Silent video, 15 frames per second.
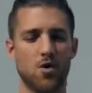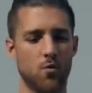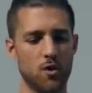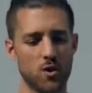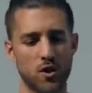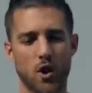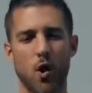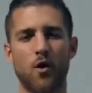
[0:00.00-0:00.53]

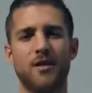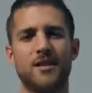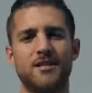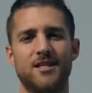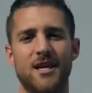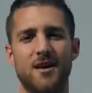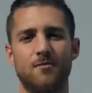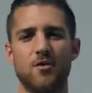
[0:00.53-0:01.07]
When you go to the
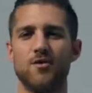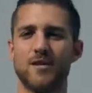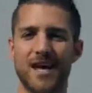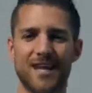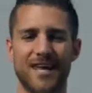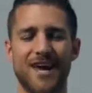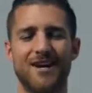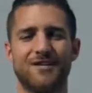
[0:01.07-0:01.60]
gym, you
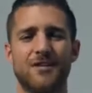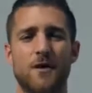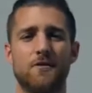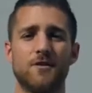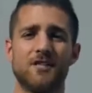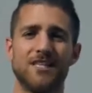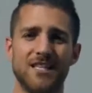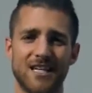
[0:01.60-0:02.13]
dedicate
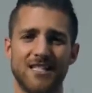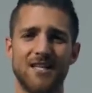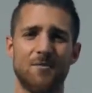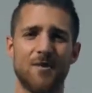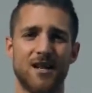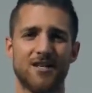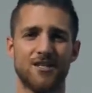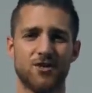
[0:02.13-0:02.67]
yourself for 60
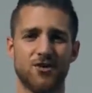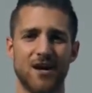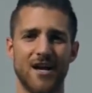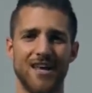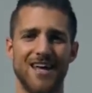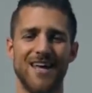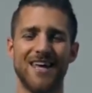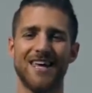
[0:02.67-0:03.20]
minutes
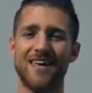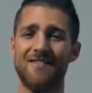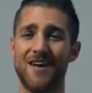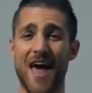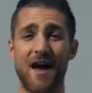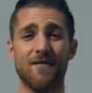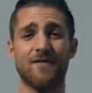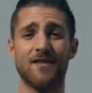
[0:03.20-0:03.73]
straight, give
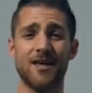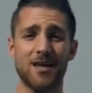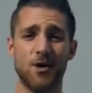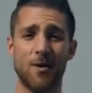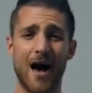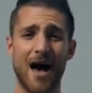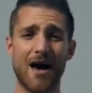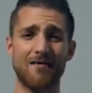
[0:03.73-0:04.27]
it everything
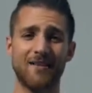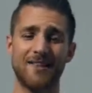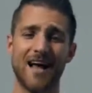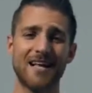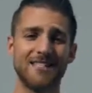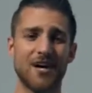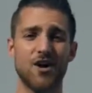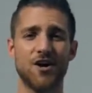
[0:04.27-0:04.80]
you have, and
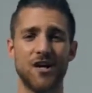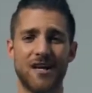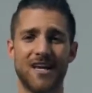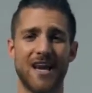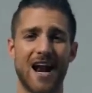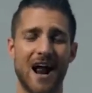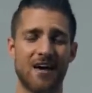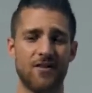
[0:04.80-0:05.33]
that's how you're gonna
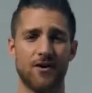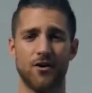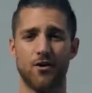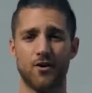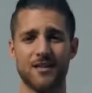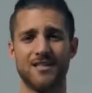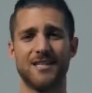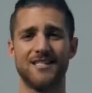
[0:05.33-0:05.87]
get out of there in
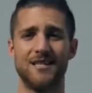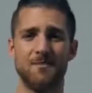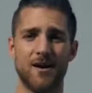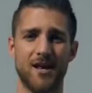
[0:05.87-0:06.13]
only 60